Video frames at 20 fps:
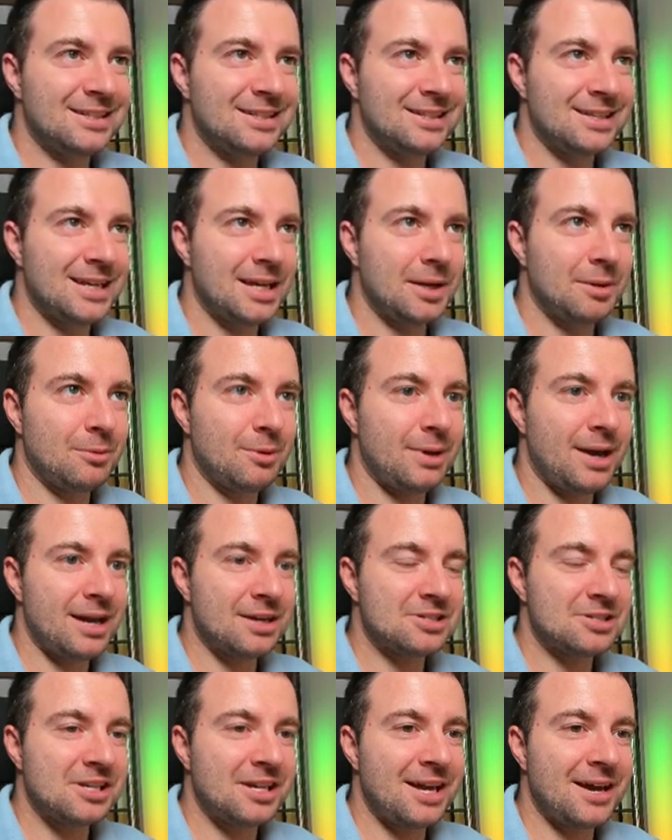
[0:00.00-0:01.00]
And we
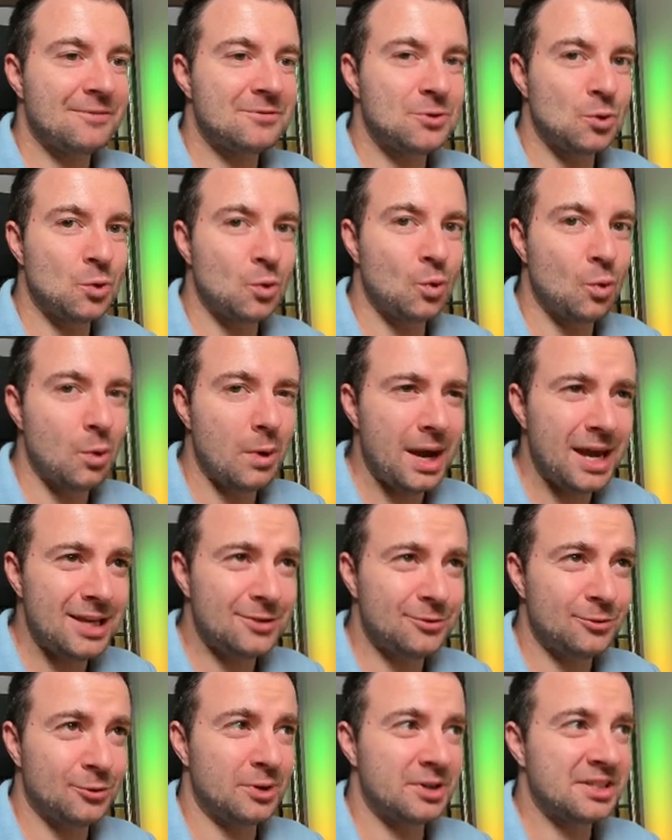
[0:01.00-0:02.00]
actually have to
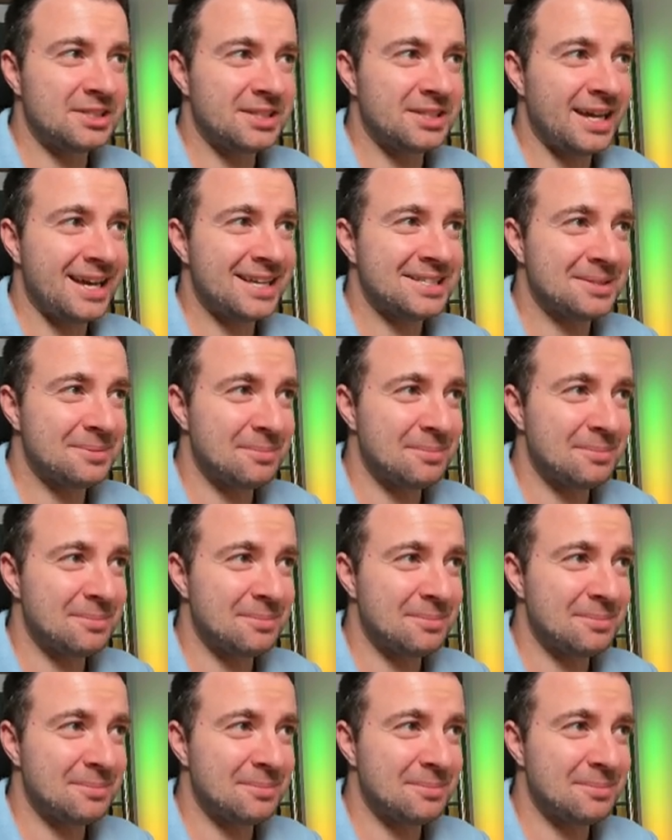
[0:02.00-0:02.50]
wait for the task